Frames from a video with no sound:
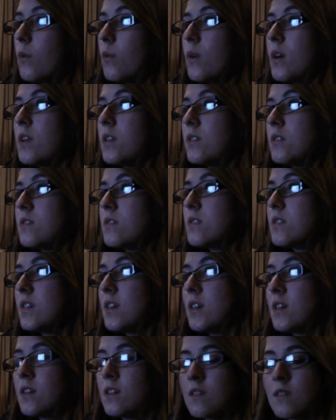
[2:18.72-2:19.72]
when you're
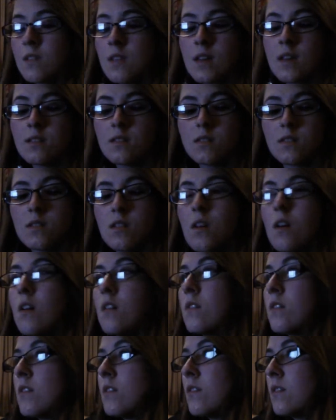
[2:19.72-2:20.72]
singing that
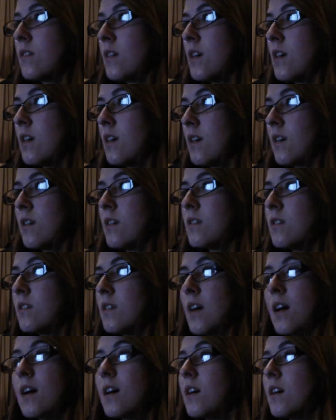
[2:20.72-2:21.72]
song,
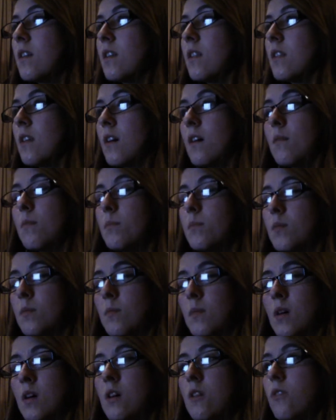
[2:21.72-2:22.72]
and I got a lump
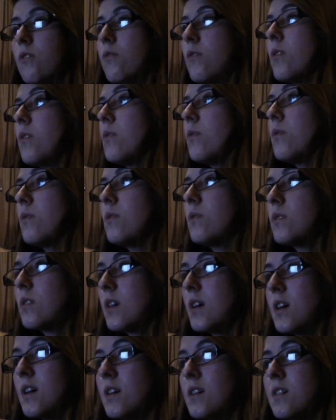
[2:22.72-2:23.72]
in my throat,
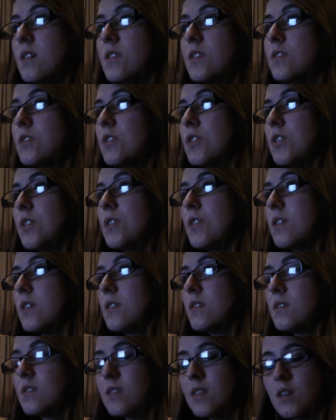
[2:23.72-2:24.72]
cause you're
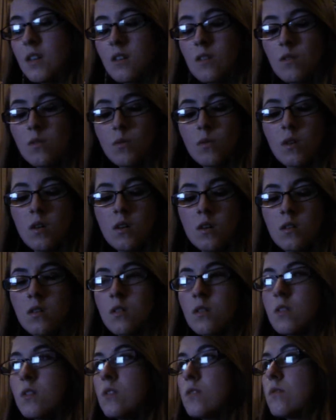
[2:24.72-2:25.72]
gonna sing the
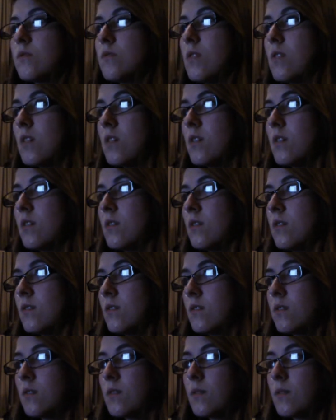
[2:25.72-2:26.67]
words wrong.